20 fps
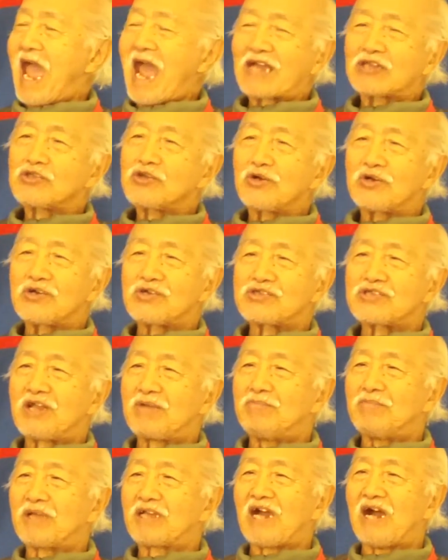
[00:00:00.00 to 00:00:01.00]
actors,
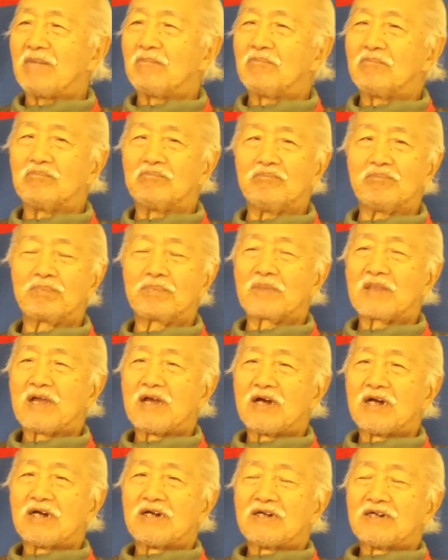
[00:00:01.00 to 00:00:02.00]
and become
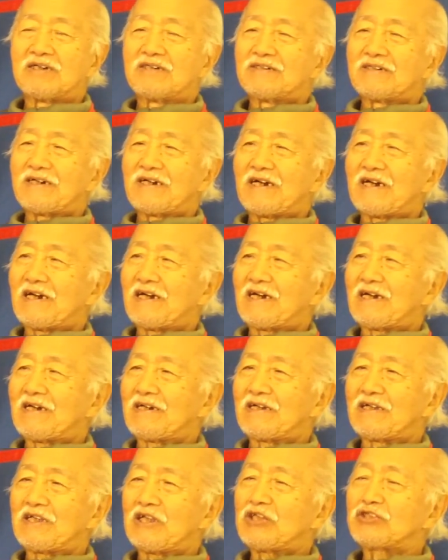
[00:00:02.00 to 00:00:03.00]

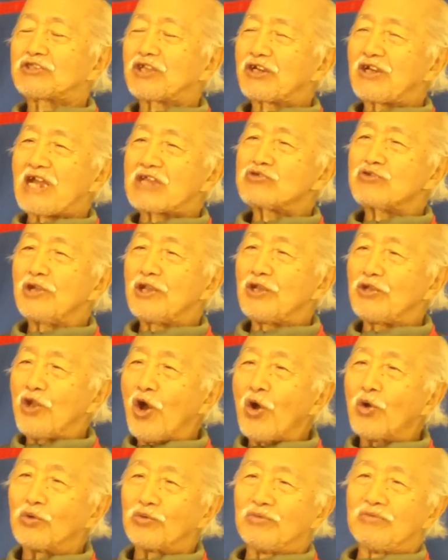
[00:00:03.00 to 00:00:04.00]
uh, internationally
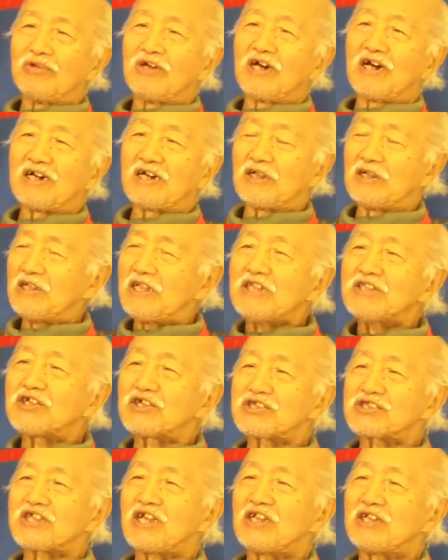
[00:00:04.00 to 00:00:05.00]
known uh,
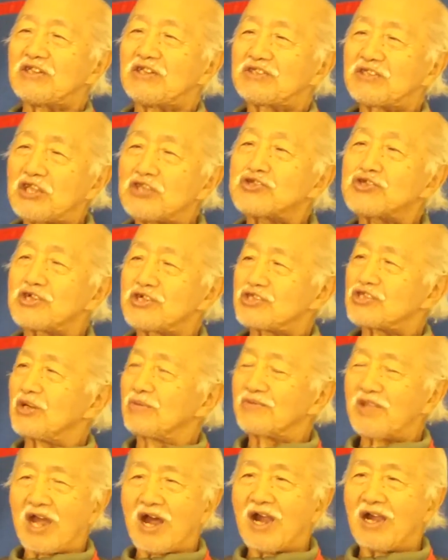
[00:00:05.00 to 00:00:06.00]
leaders and teachers
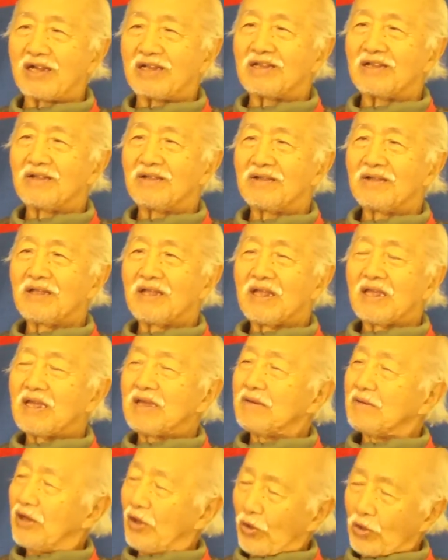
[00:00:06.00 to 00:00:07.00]
of the art
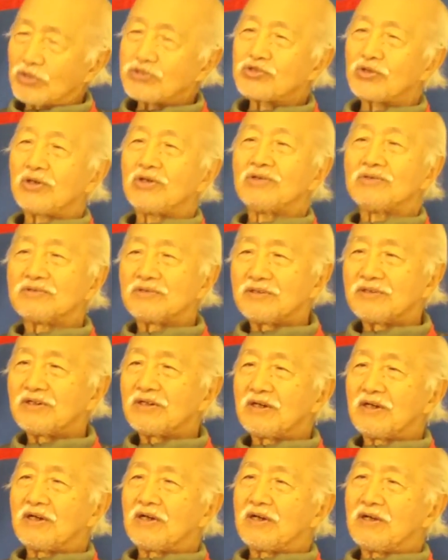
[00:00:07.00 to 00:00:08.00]
also,
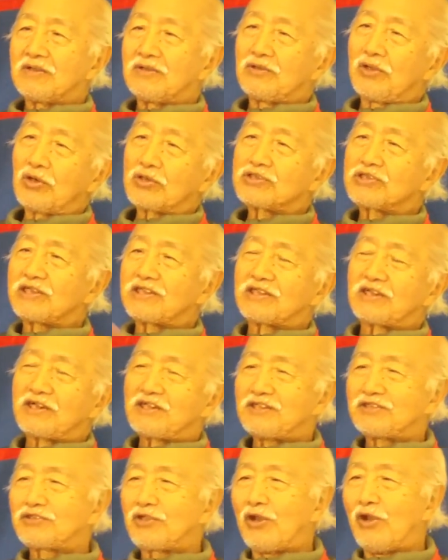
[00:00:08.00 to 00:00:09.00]
those that
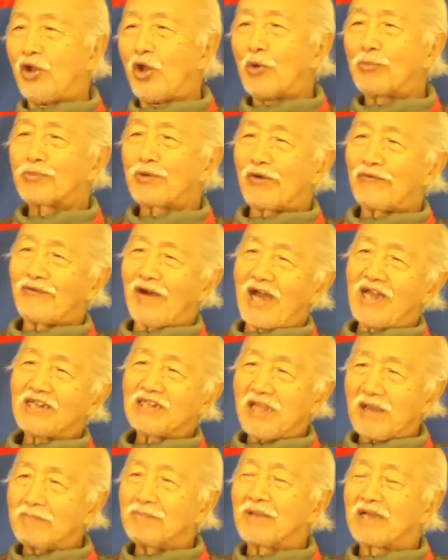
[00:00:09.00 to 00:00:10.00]
are in the low
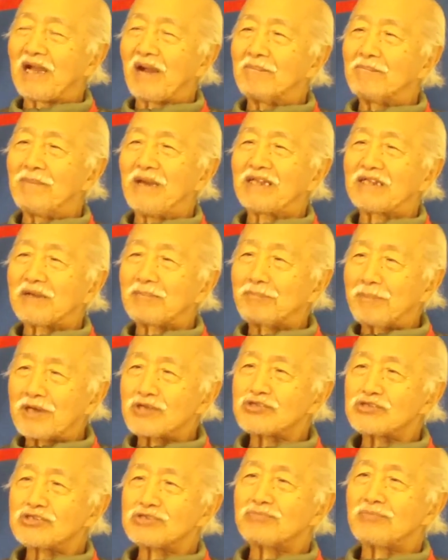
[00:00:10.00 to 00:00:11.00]
profile, they have become better
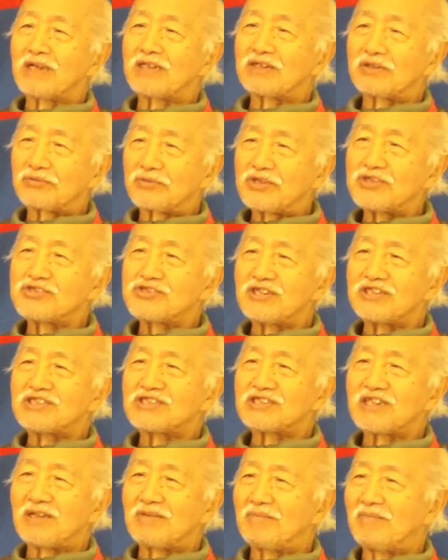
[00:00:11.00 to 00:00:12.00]
persons, better
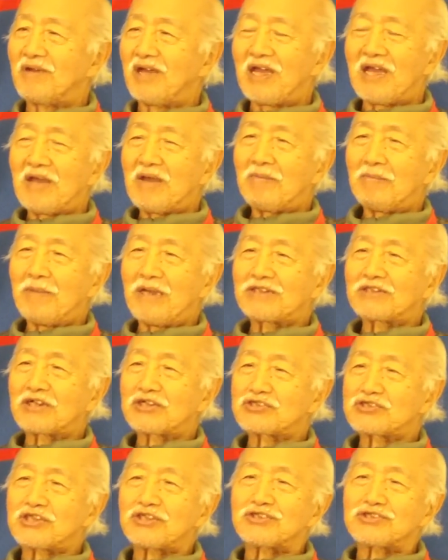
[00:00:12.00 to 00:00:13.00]
Christians, and
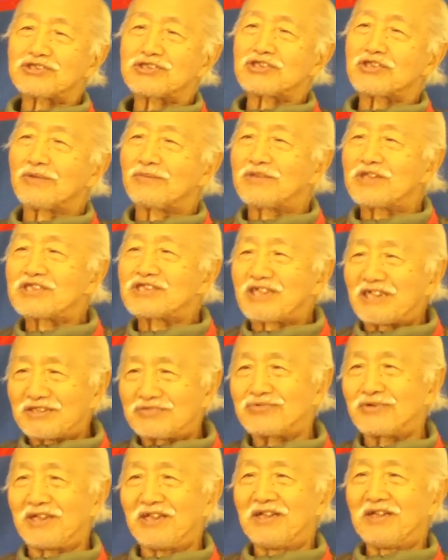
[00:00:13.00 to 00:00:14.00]
better citizens of this
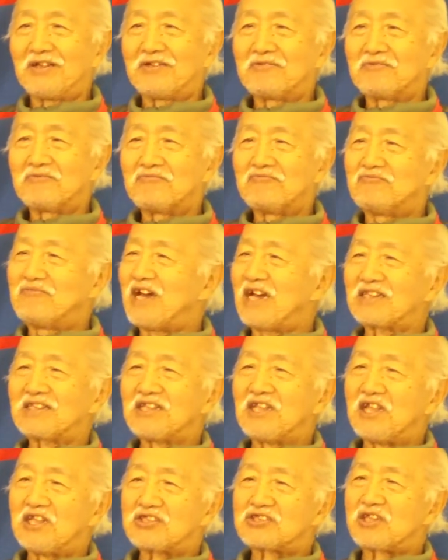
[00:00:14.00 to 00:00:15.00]
country.
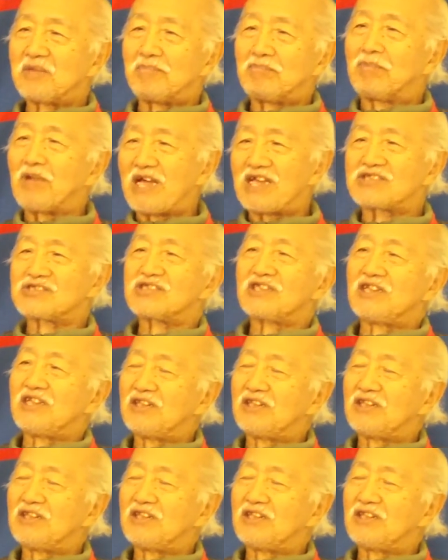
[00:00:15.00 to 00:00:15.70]
That is a plus